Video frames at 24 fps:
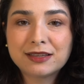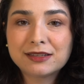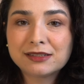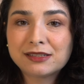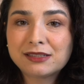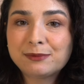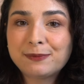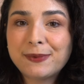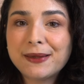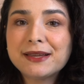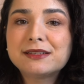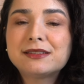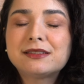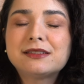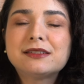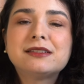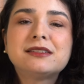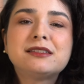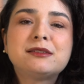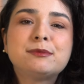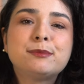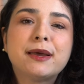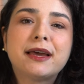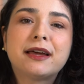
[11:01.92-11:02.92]
the space
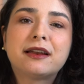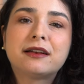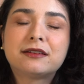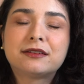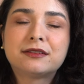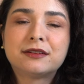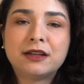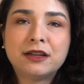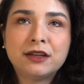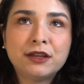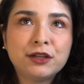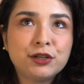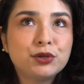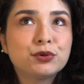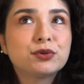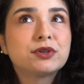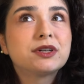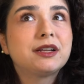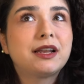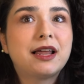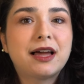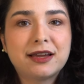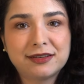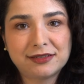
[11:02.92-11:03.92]
is better
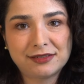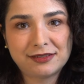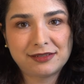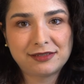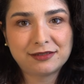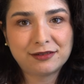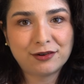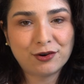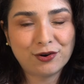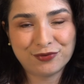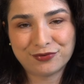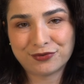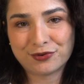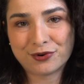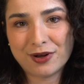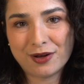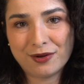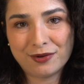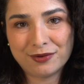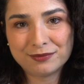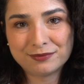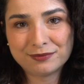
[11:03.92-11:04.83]
utilized overall.